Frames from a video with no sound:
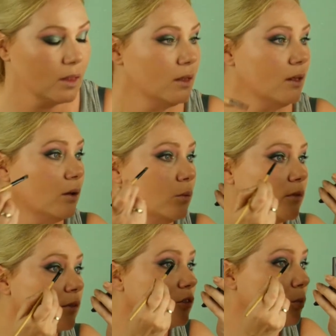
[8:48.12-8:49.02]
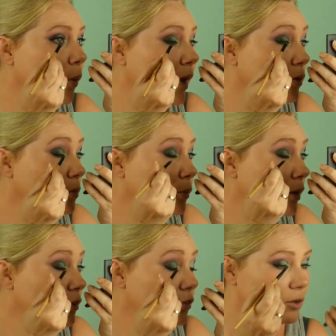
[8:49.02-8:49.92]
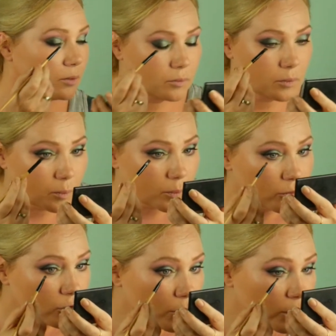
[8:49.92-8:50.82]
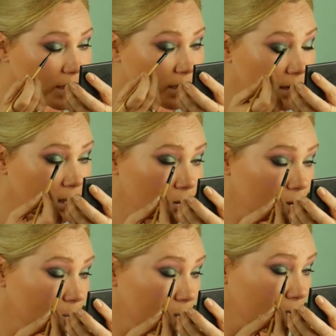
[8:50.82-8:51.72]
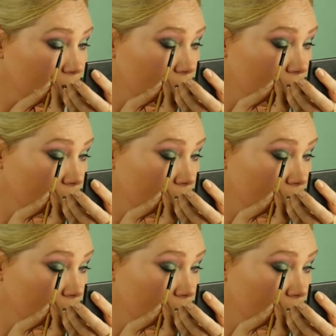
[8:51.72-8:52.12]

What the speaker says: And then with a small angled brush, I'm smoking it out a bit.